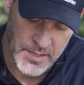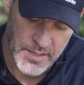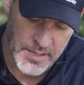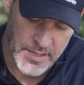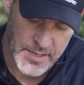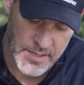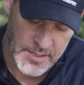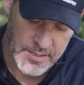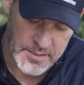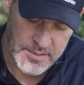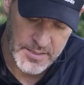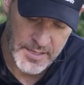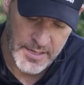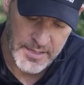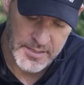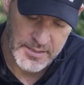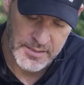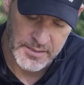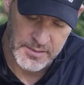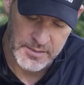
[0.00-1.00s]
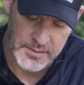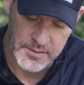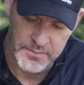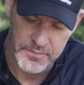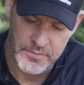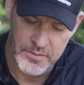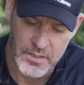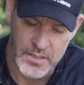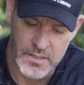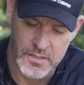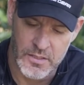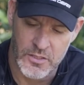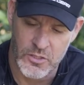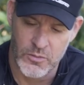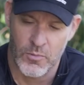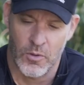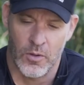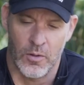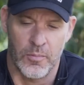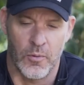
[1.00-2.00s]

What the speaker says: And inside here is a small